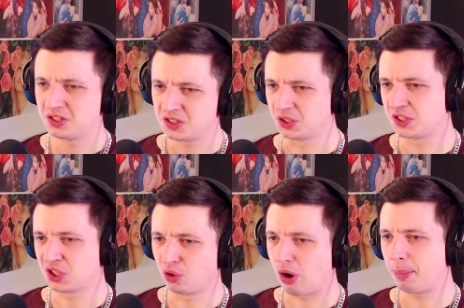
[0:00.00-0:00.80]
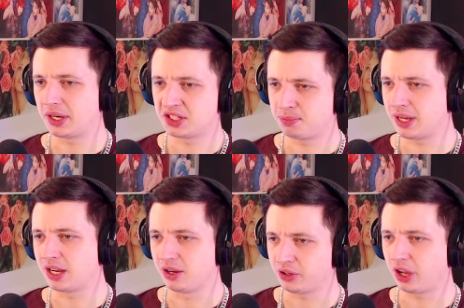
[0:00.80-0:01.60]
So this whole rap part is
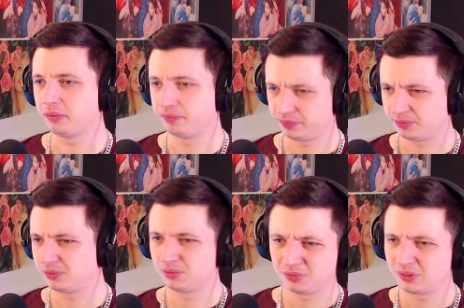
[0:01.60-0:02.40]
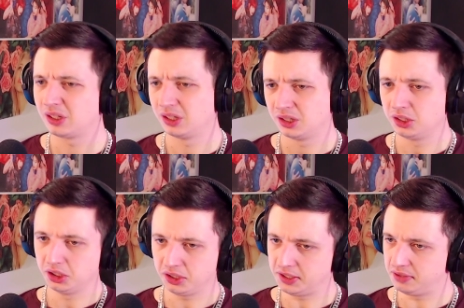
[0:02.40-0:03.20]
Bekah, okay.
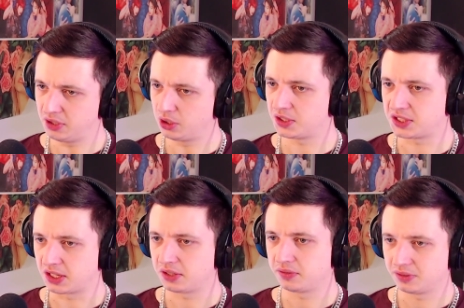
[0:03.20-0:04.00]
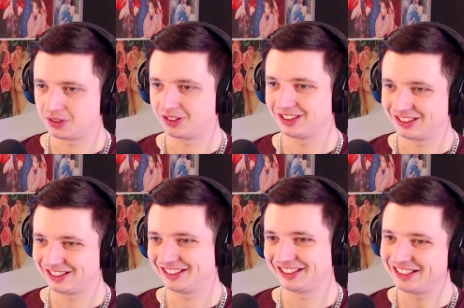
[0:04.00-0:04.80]
Didn't even notice that.
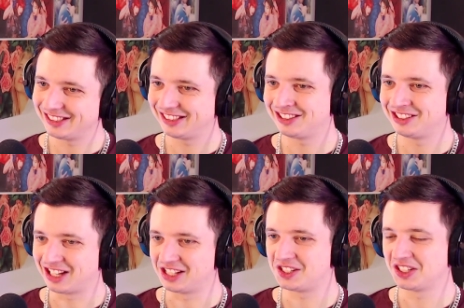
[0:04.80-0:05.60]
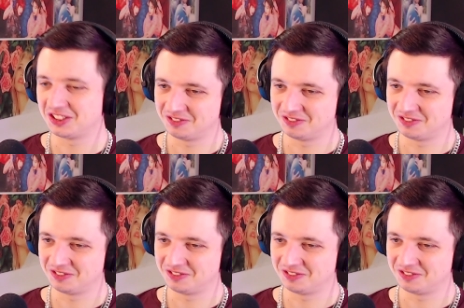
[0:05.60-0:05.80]
Nice.